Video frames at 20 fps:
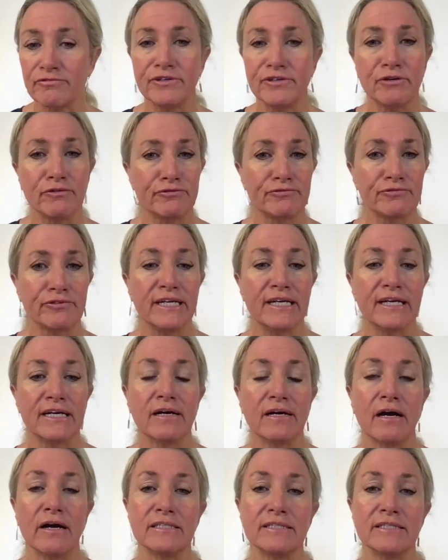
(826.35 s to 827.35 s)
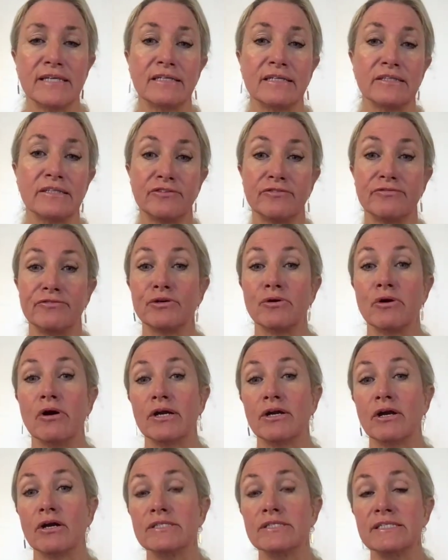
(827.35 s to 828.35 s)
Feel free to contact us if you're on
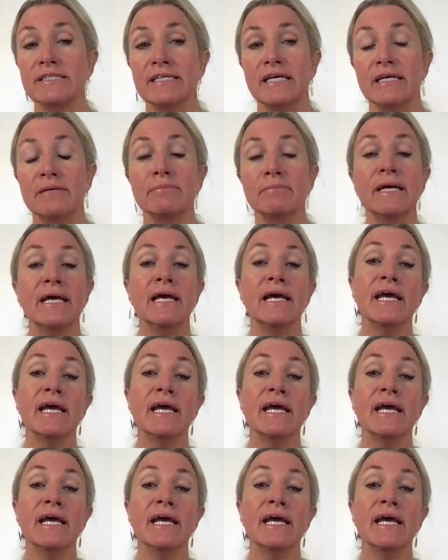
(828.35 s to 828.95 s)
our team.